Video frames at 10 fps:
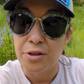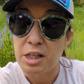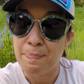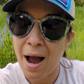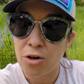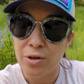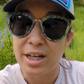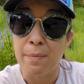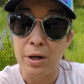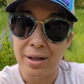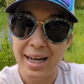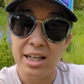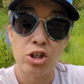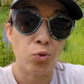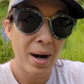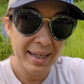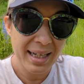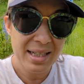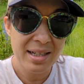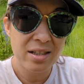This boundary communicates your
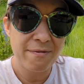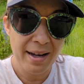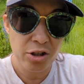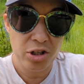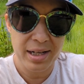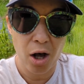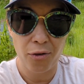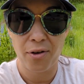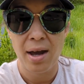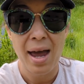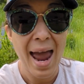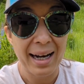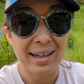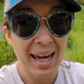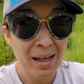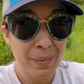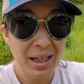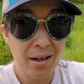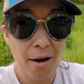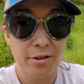readiness to defend yourself and can
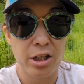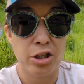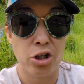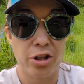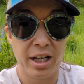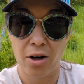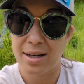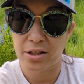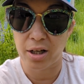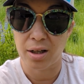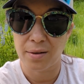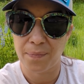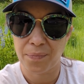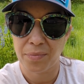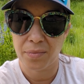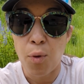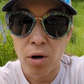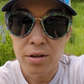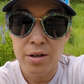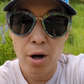be enough to deter the aggressor. It's
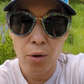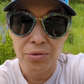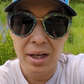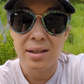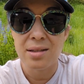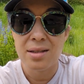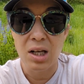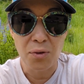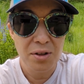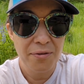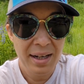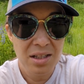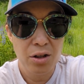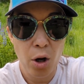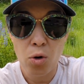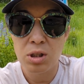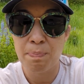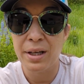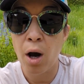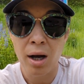important to note that self-defense goes
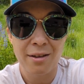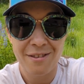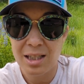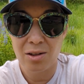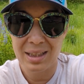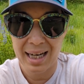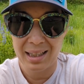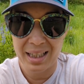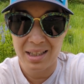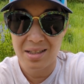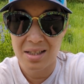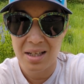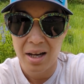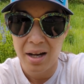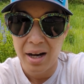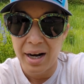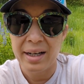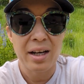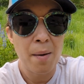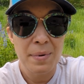beyond physical techniques.
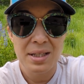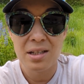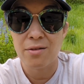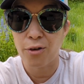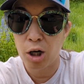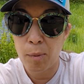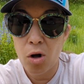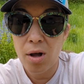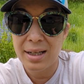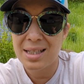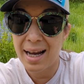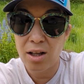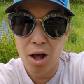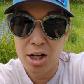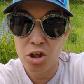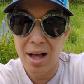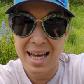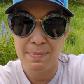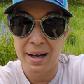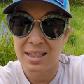It encompasses verbal and psychological
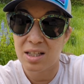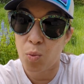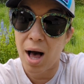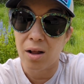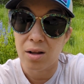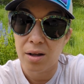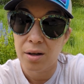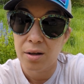aspects as well.